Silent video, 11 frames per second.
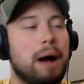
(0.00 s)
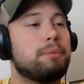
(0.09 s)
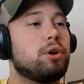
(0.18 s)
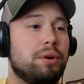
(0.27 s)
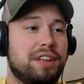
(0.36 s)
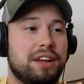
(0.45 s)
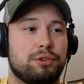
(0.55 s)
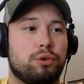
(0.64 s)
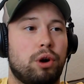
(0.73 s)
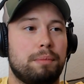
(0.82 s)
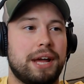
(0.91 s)
I'm going Daniel
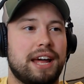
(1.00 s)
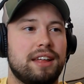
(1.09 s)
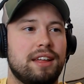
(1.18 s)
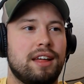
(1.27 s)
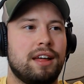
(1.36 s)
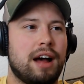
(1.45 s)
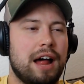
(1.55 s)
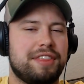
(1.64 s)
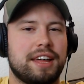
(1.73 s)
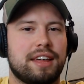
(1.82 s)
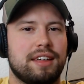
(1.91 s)
Cormier. I
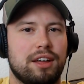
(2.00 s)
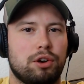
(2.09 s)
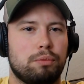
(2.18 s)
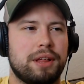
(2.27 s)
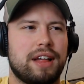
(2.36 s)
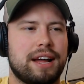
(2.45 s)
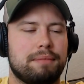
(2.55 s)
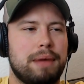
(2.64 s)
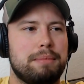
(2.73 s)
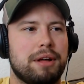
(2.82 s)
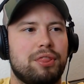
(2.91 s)
think it'll be like
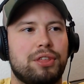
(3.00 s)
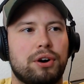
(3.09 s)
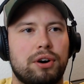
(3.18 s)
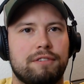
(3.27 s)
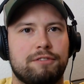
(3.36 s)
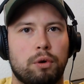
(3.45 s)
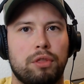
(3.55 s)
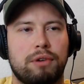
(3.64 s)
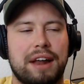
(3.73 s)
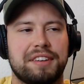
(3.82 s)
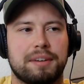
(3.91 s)
maybe a 3rd, 4th
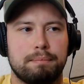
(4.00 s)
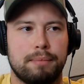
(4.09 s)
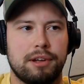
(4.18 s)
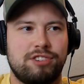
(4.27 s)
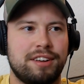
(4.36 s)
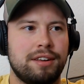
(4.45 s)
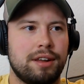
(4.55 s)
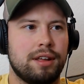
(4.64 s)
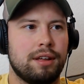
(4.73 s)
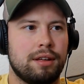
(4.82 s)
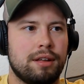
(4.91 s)
round submission.
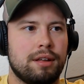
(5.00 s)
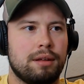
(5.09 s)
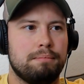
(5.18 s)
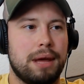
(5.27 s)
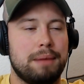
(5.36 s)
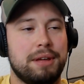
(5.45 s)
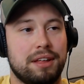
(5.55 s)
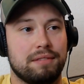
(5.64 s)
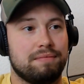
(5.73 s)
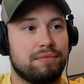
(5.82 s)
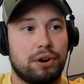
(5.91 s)
Maybe
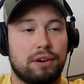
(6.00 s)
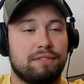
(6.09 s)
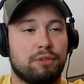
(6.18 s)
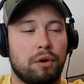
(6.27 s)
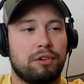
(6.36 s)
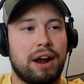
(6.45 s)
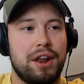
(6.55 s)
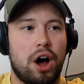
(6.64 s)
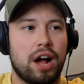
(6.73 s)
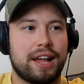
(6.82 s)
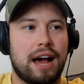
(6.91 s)
3rd, 4th round
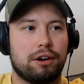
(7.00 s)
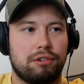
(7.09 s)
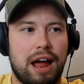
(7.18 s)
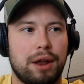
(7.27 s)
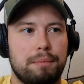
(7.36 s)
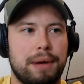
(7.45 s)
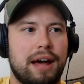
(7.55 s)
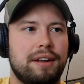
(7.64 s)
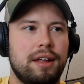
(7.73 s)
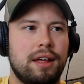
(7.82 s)
knockout, ground and pound.